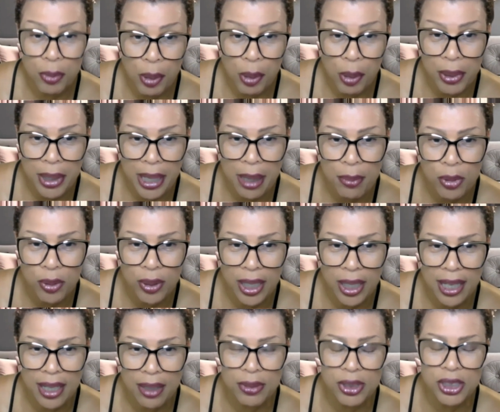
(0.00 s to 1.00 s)
Remember that,
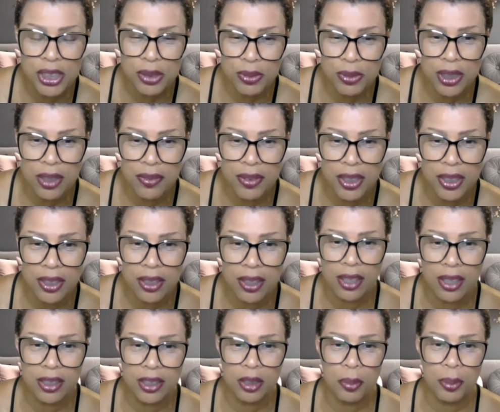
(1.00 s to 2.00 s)
Mulan, when she was over there
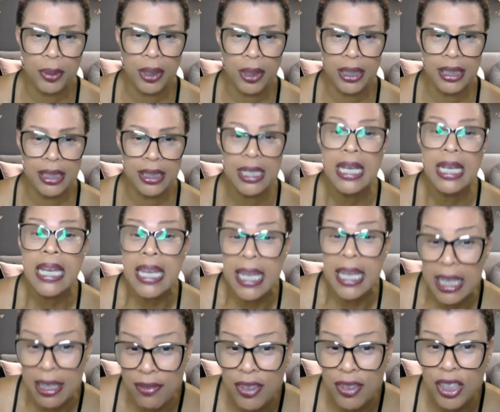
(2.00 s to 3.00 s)
calling the police,
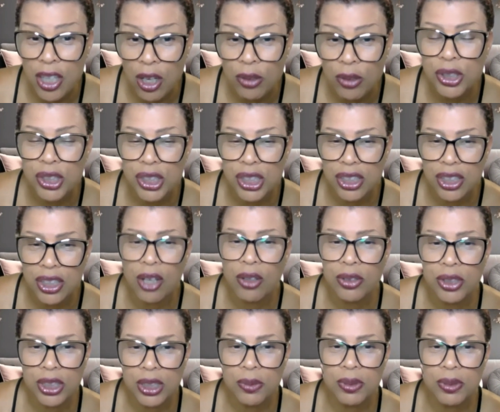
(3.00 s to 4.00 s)
even though she
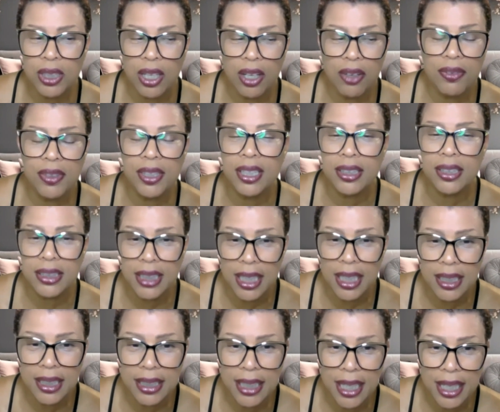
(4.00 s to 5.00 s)
knows she was over there
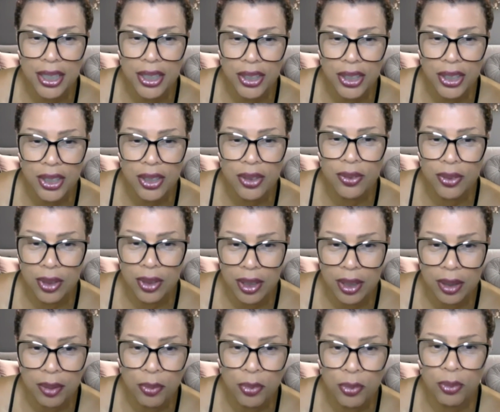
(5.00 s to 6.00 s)
telling that
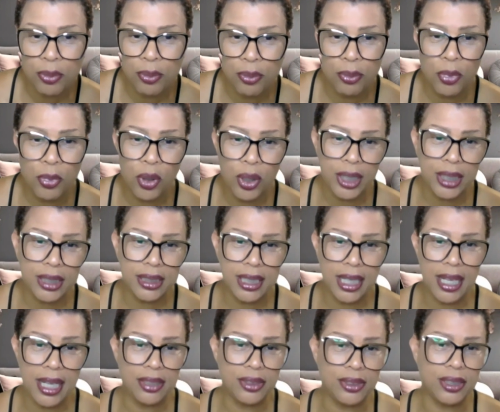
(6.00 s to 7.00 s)
girl Morgan's
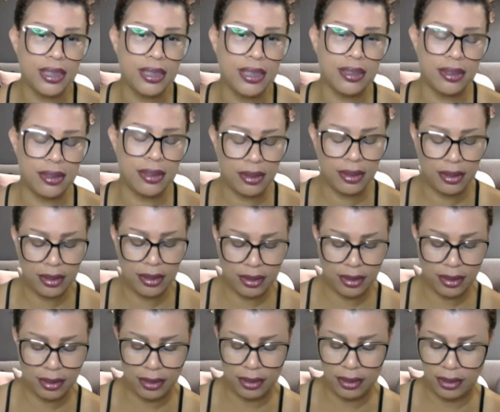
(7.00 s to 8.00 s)
address?
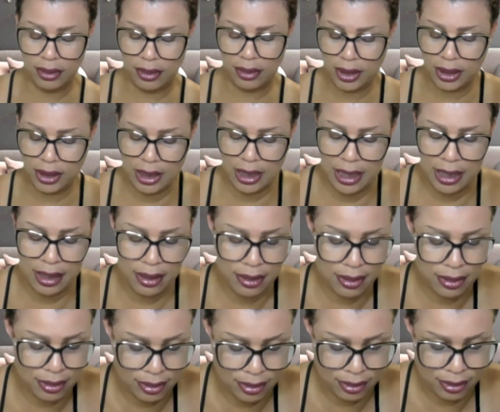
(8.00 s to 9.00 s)

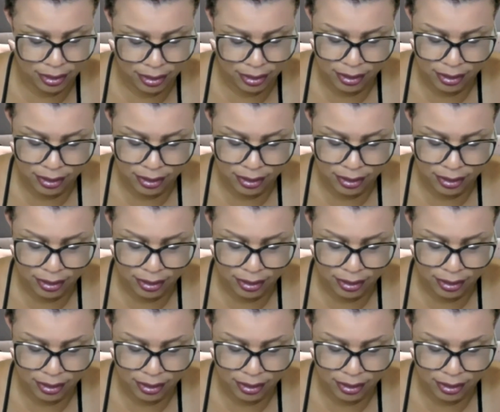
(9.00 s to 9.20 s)
Child.